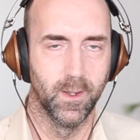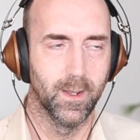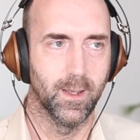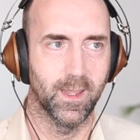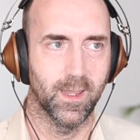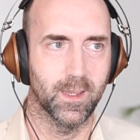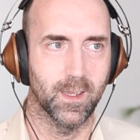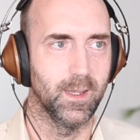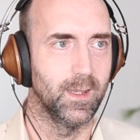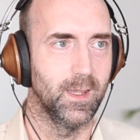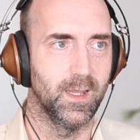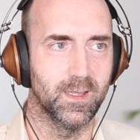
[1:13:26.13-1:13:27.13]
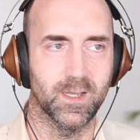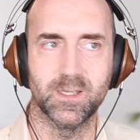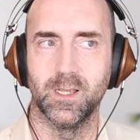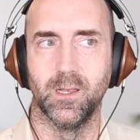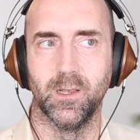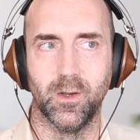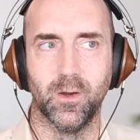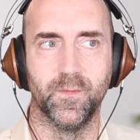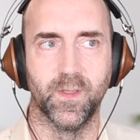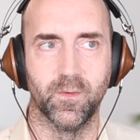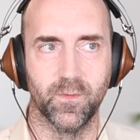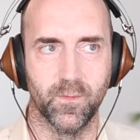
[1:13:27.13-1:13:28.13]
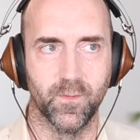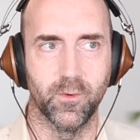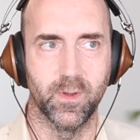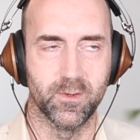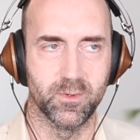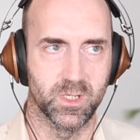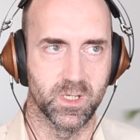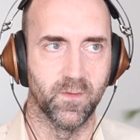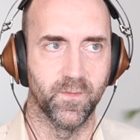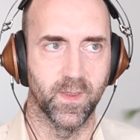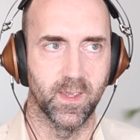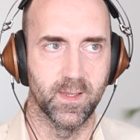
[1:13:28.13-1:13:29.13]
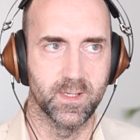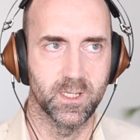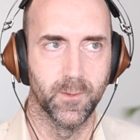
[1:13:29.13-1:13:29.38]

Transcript: Like it does a lot of different, very interesting things.